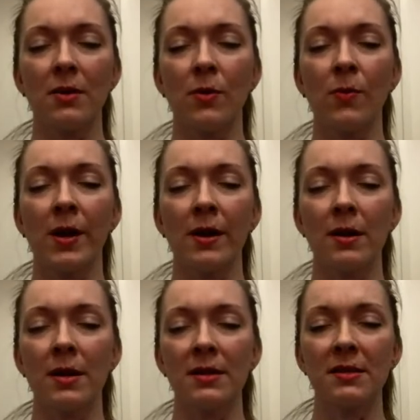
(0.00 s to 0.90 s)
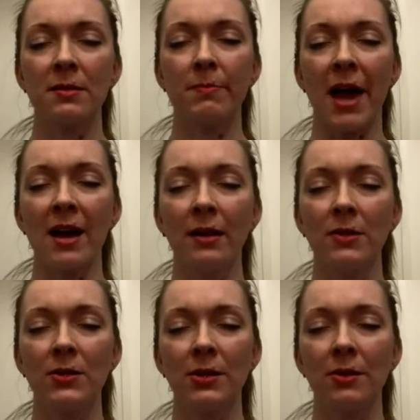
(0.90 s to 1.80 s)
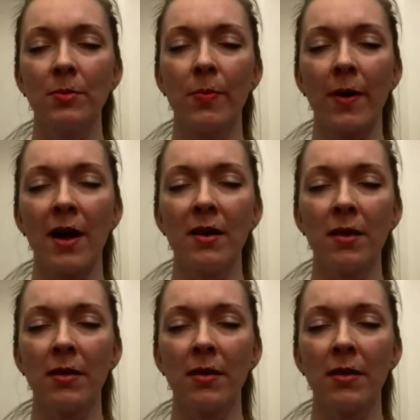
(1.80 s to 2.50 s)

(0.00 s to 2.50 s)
awareness back to your breath.